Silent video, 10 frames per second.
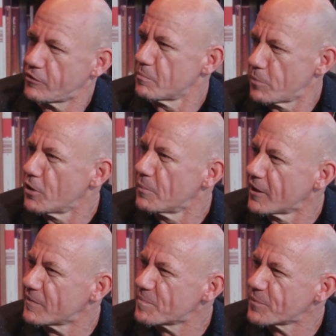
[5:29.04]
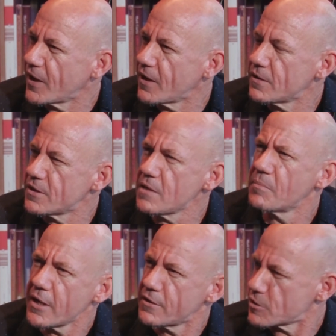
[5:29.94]
in Burma, and he
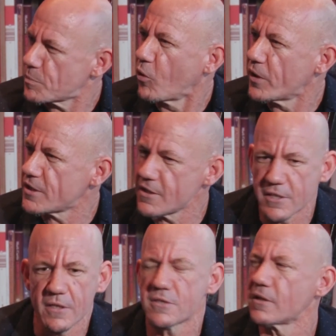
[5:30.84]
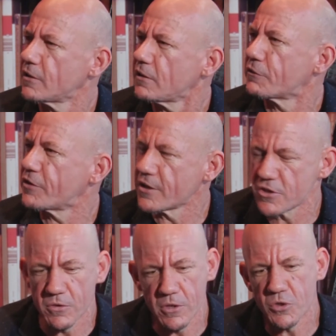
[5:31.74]
made this point. He said it's the little things.
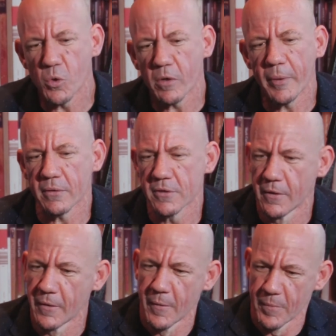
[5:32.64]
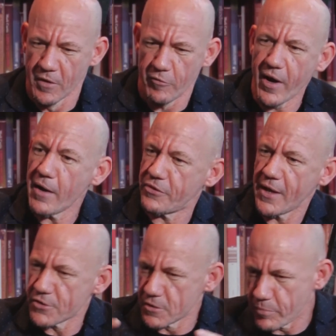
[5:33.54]
You talk about
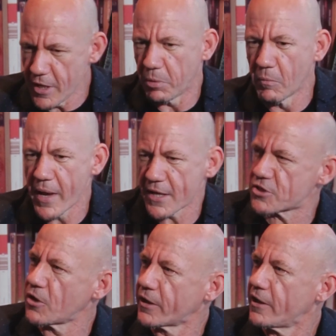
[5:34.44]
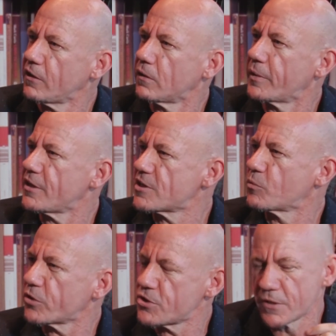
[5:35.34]
5,000 people massed on a hill, but he said
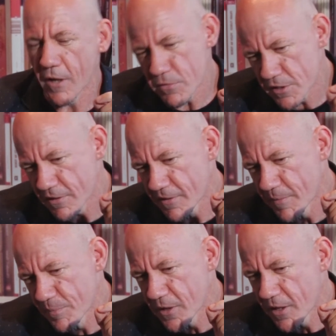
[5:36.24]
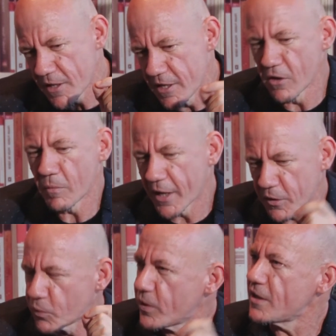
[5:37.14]
what you don't hear about
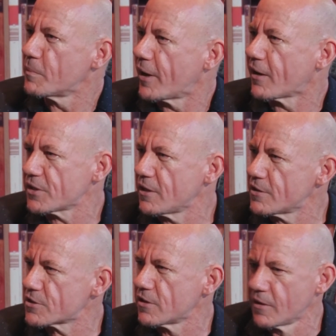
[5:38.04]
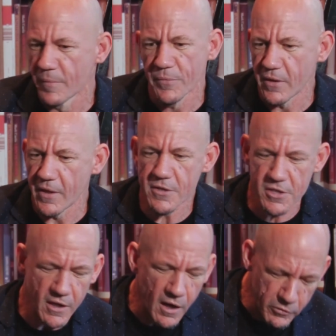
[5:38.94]
or read about is there's
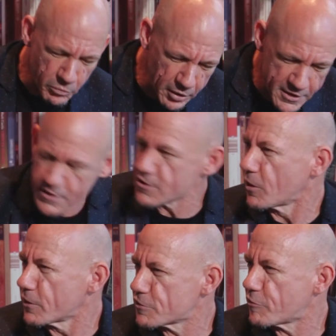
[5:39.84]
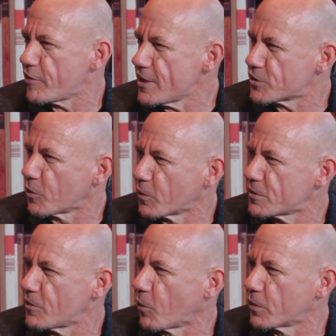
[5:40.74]
a guy with blisters on his feet or
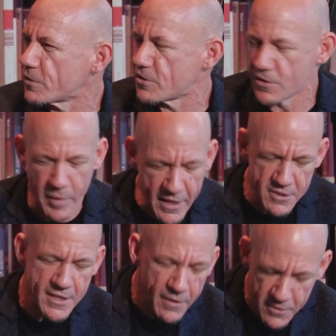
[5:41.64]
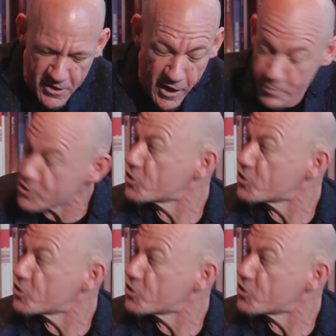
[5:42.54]
bends down to tie up a